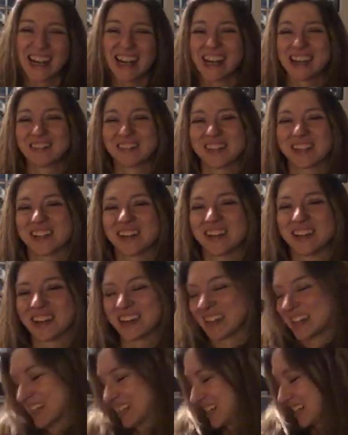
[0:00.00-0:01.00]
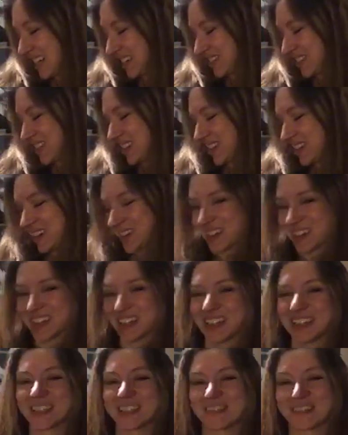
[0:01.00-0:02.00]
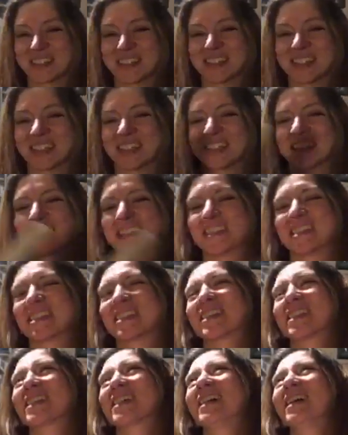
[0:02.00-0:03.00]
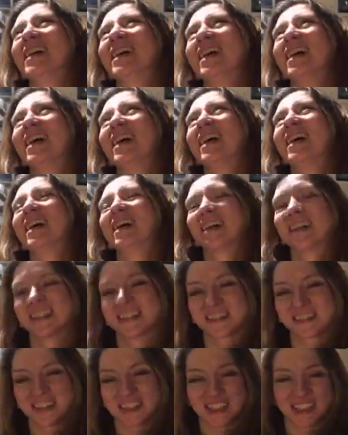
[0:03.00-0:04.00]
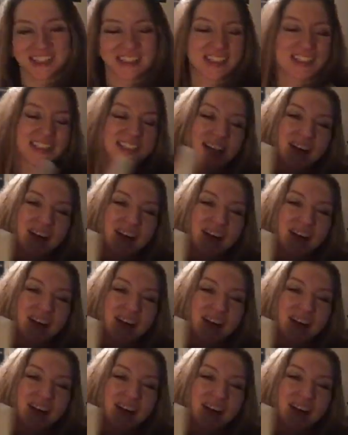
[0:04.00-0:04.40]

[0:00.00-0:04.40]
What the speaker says: I'm sorry. It's ridiculous. It's ridiculous.